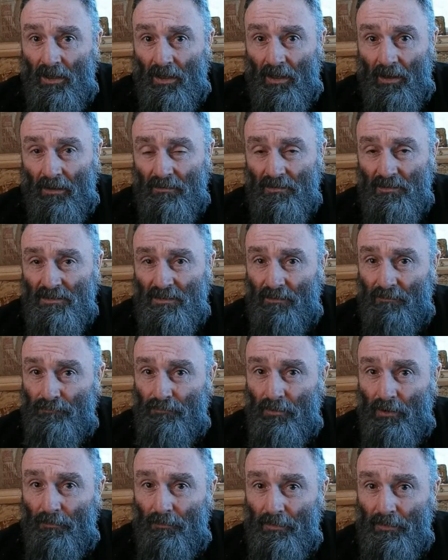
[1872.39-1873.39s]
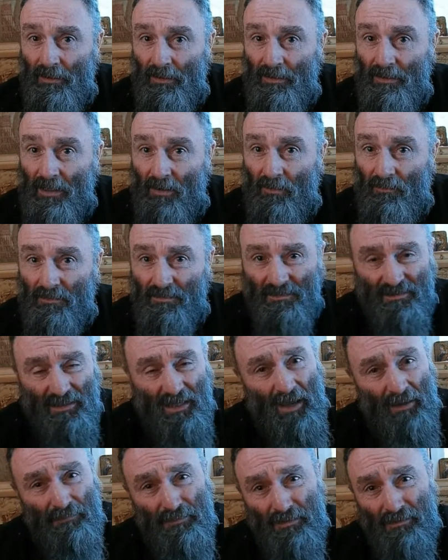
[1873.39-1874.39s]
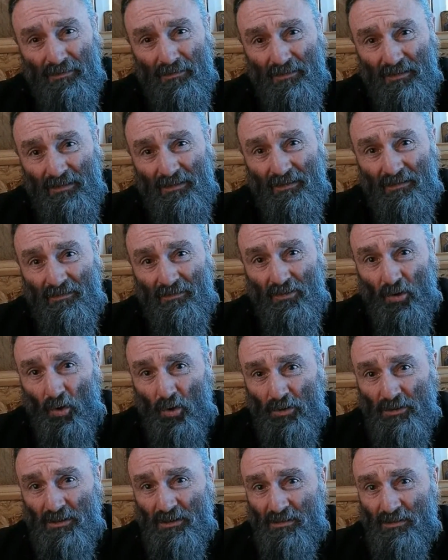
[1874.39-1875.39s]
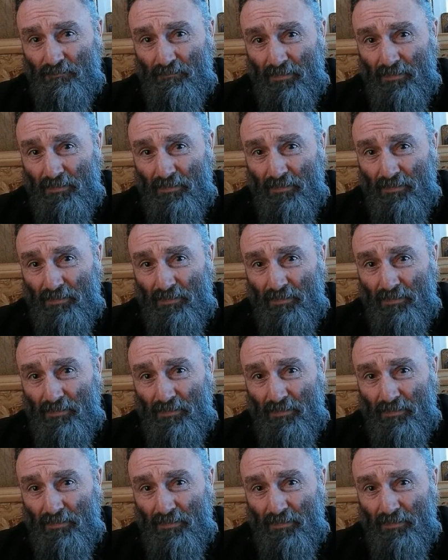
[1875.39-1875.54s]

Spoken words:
I owned some property that was absolutely gorgeous,